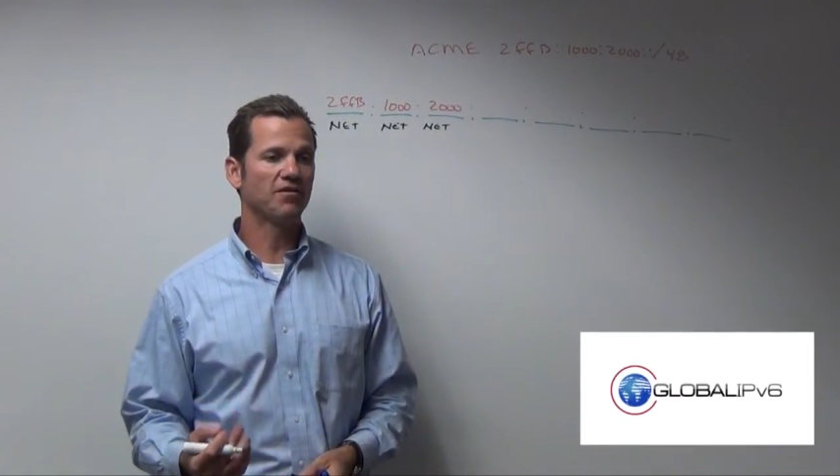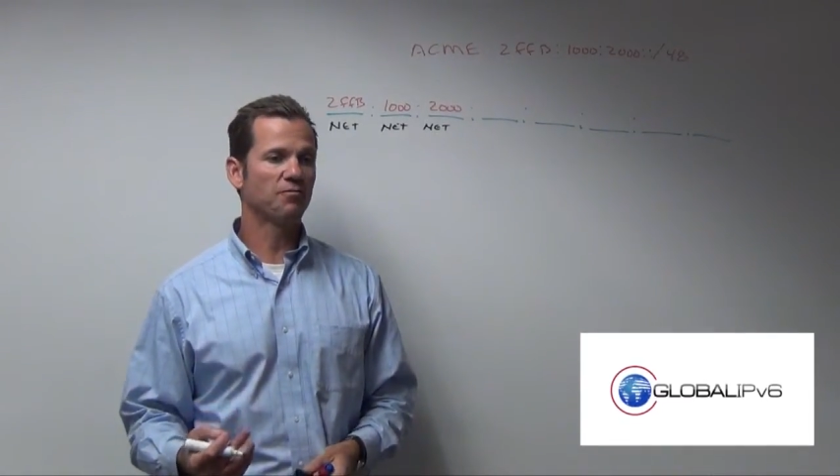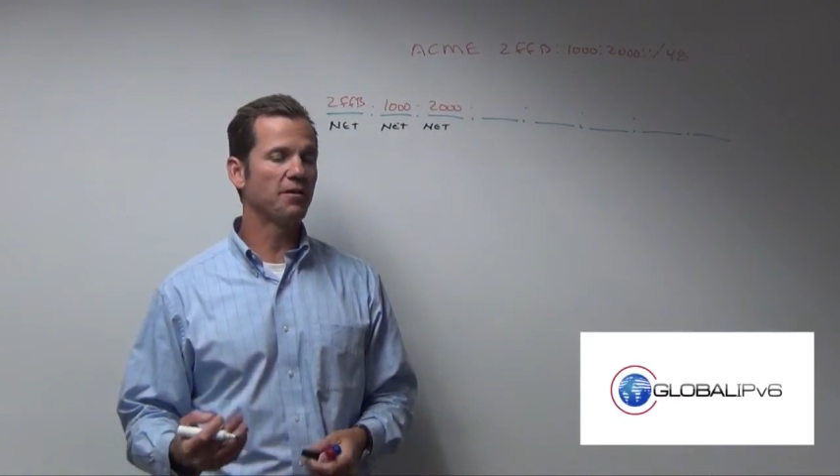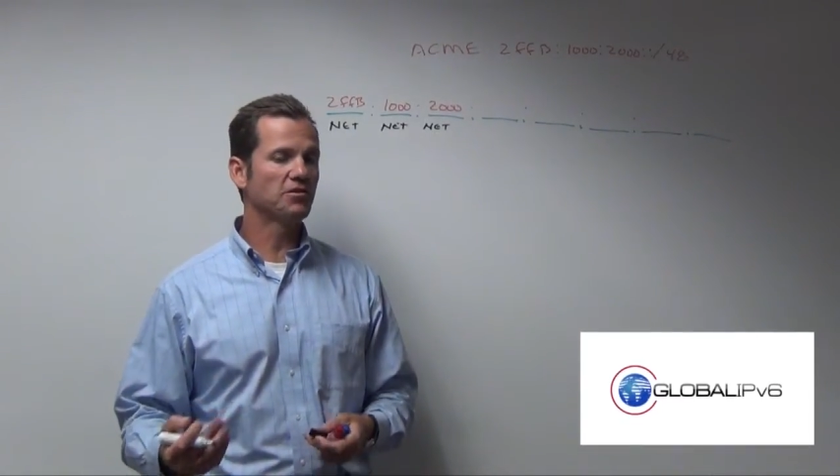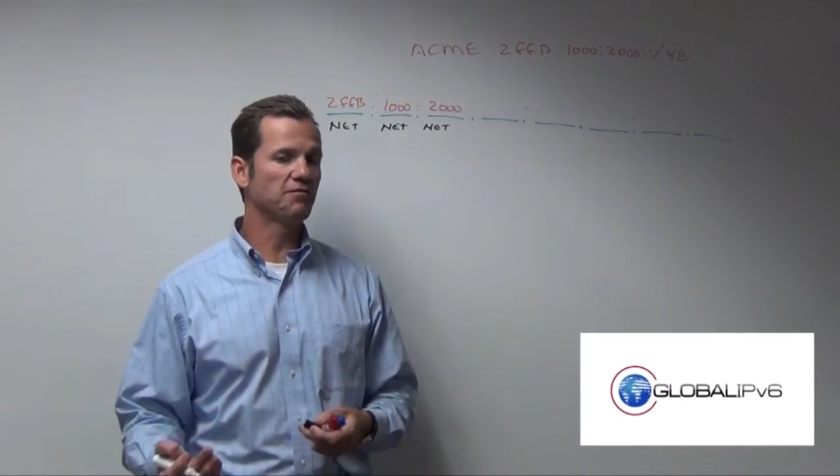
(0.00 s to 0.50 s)

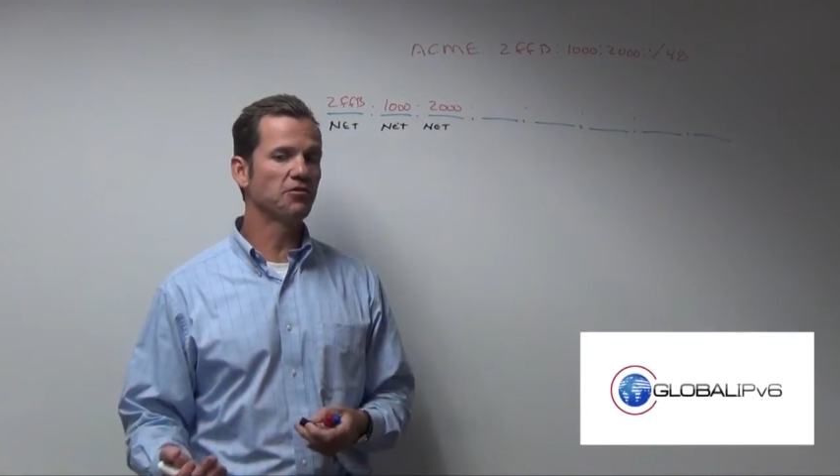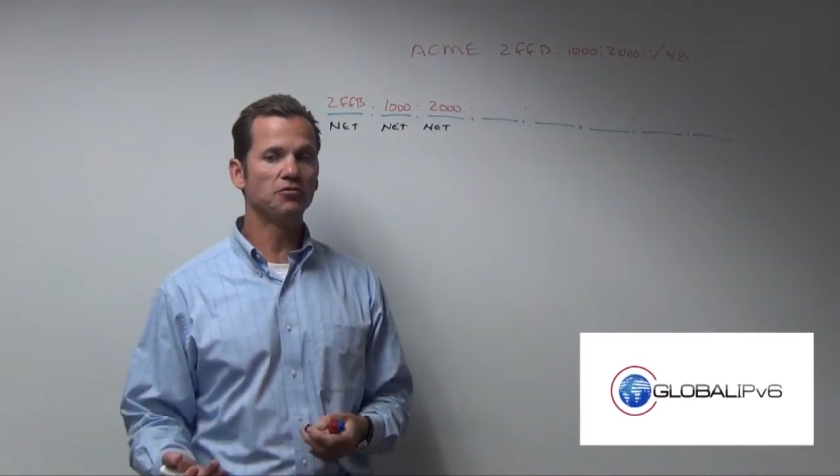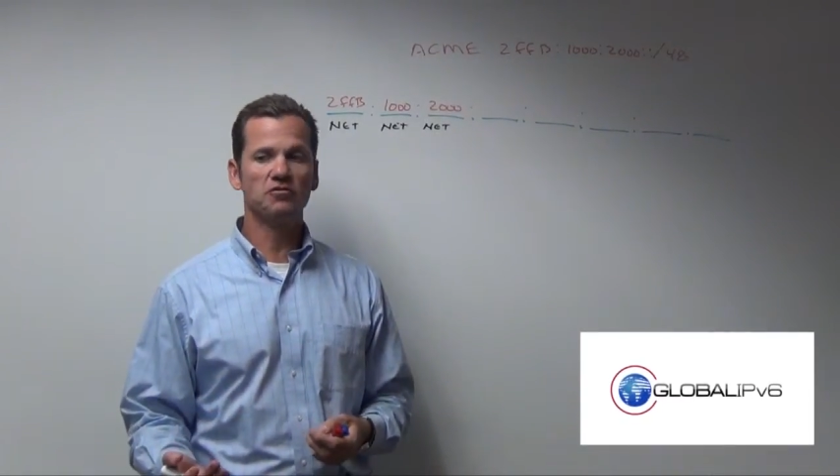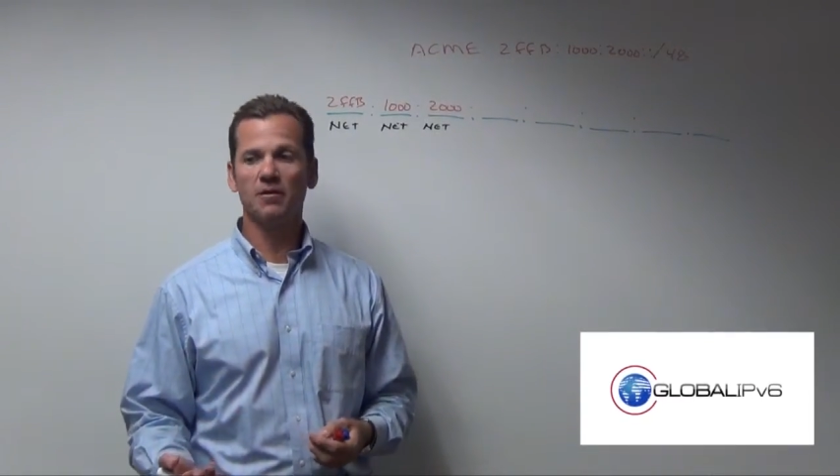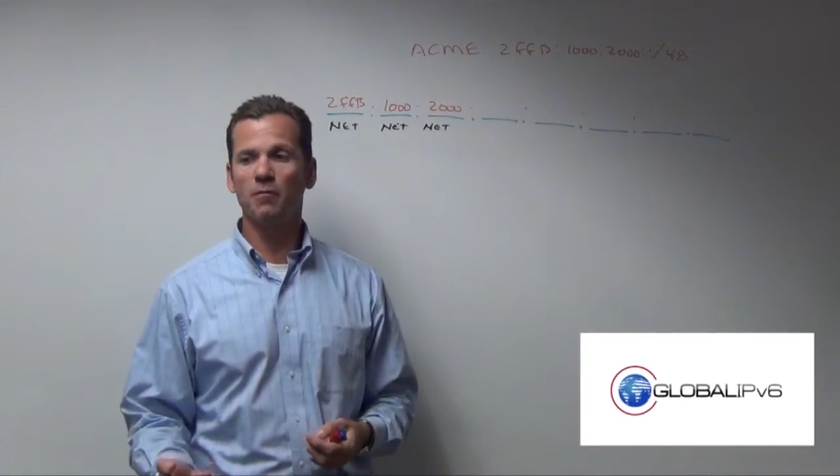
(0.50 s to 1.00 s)
especially if you're
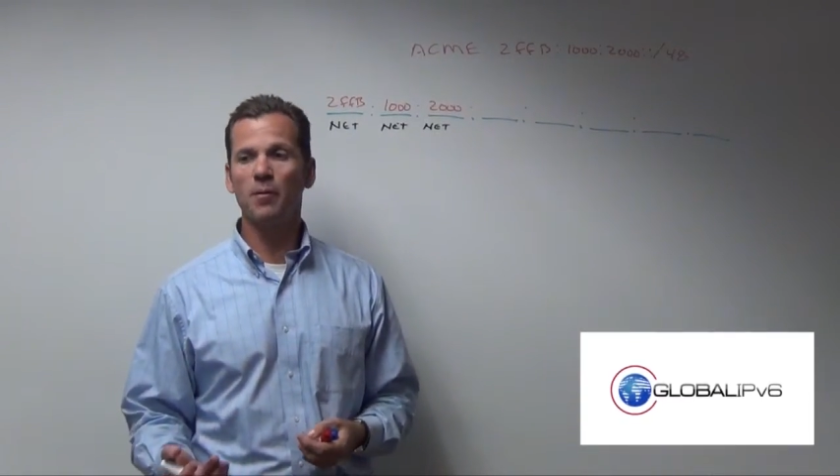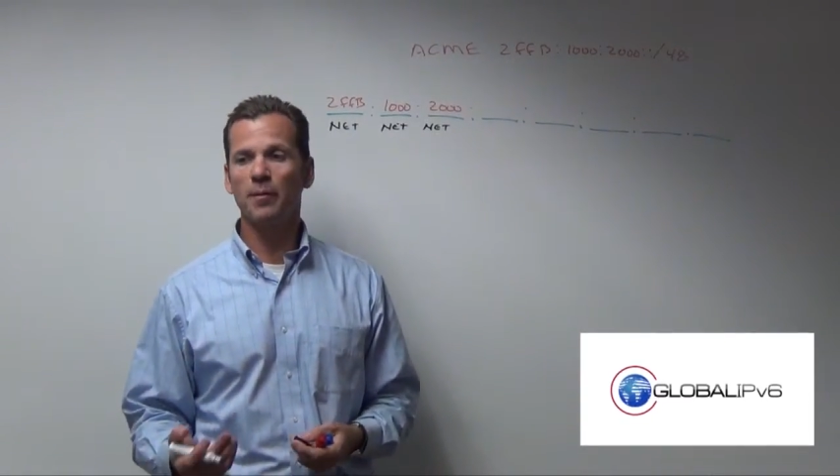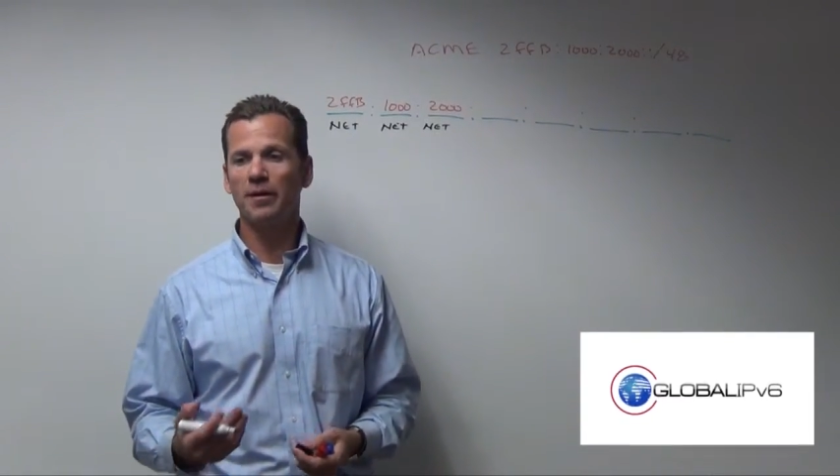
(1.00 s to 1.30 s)
doing something what we